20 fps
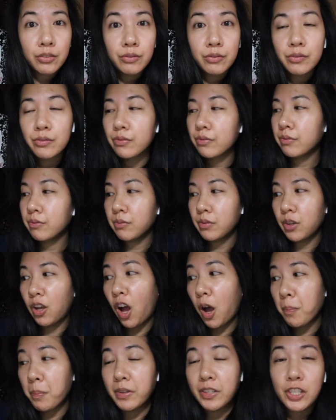protection,
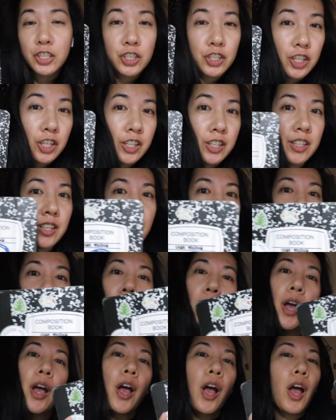you won't have to
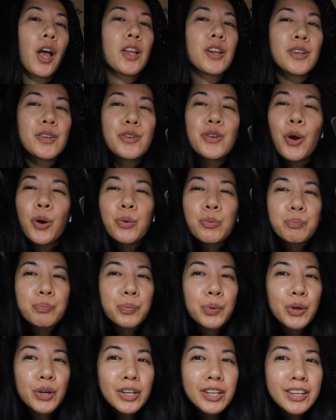worry about that too
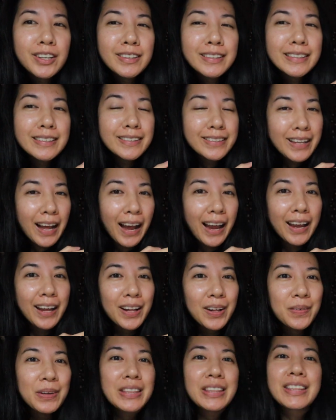much.
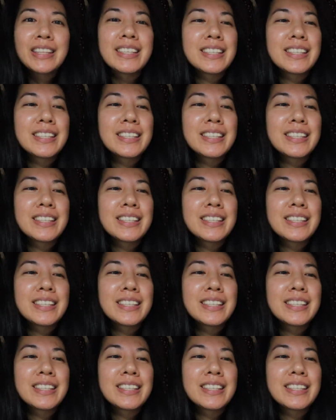Another